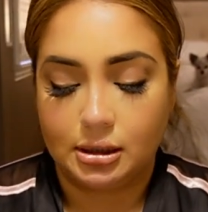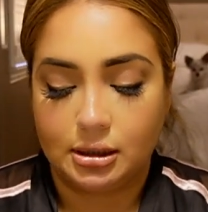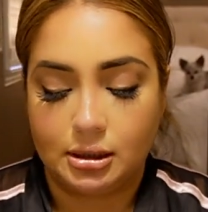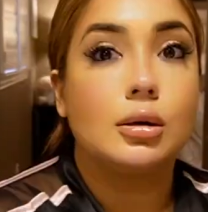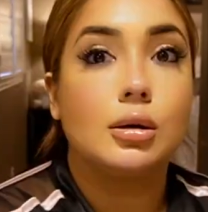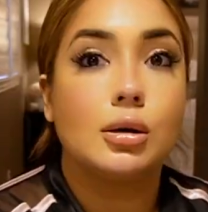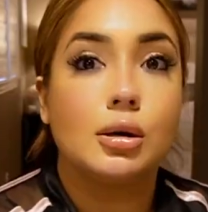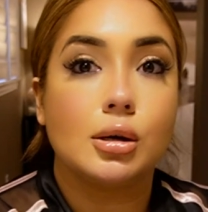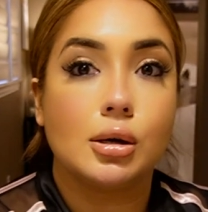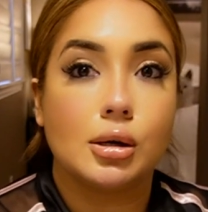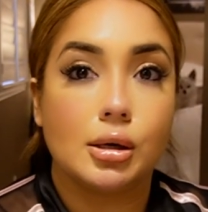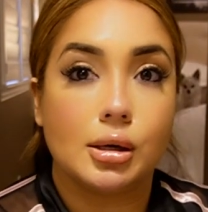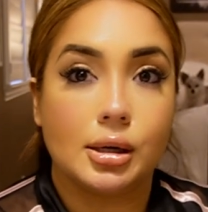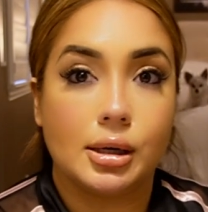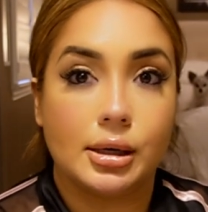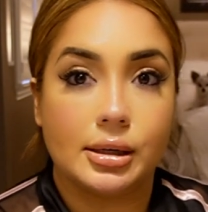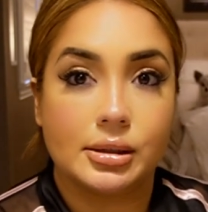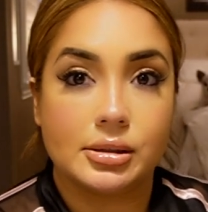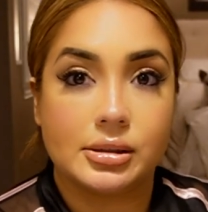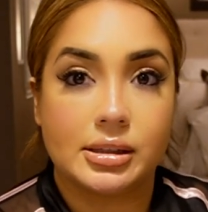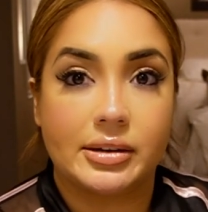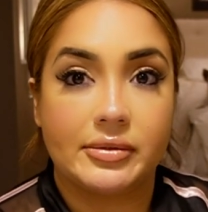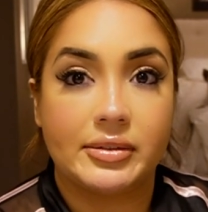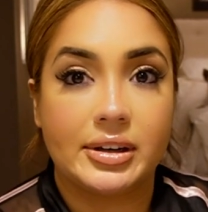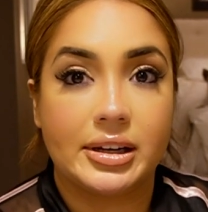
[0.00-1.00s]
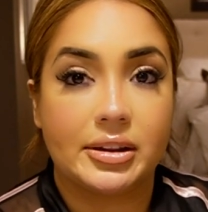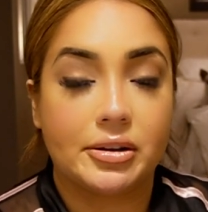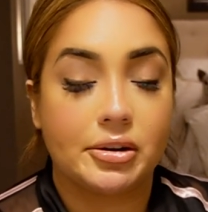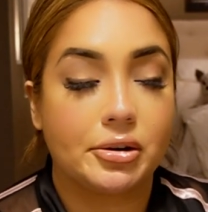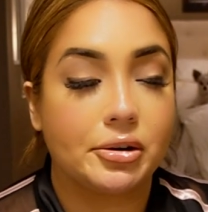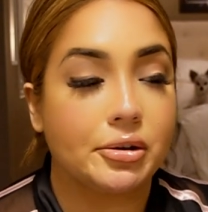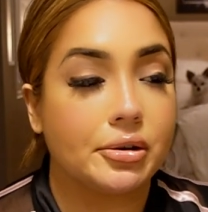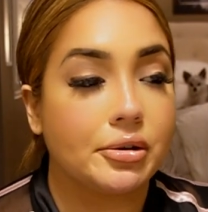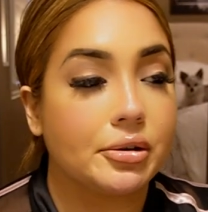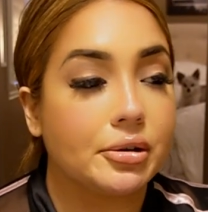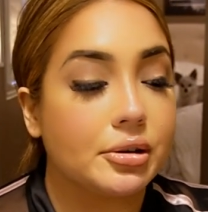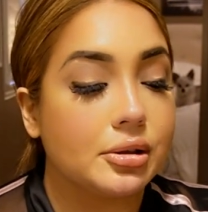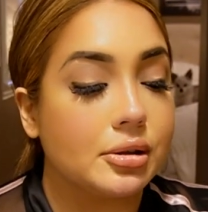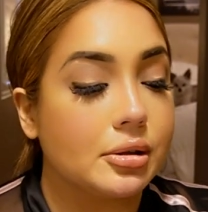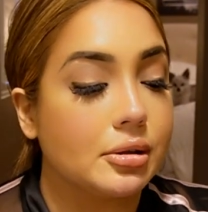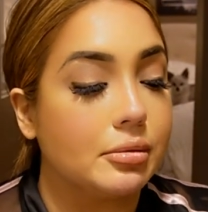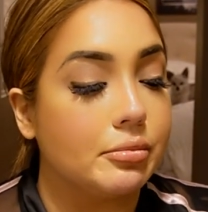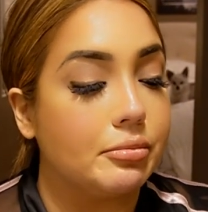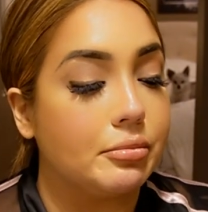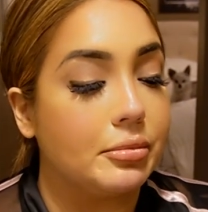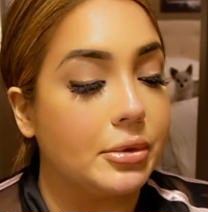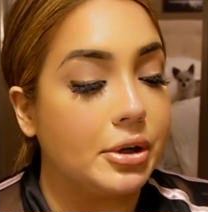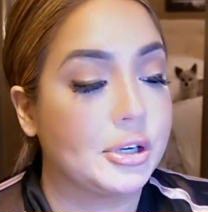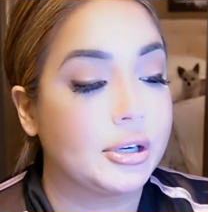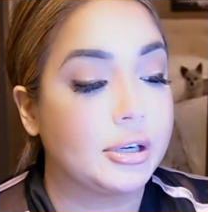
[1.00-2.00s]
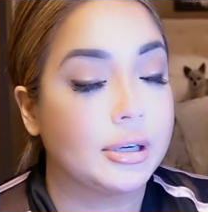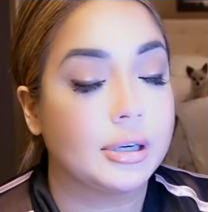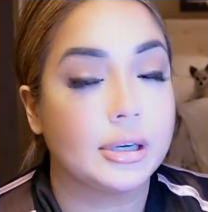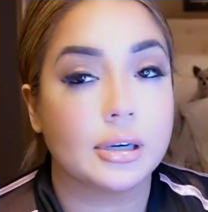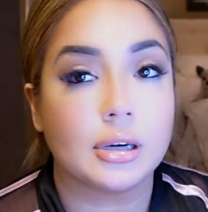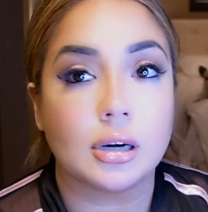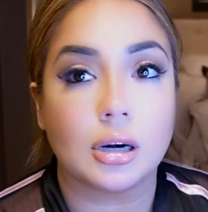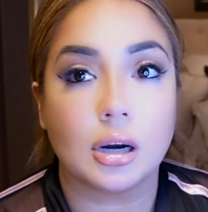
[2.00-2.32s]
So I have another mirror.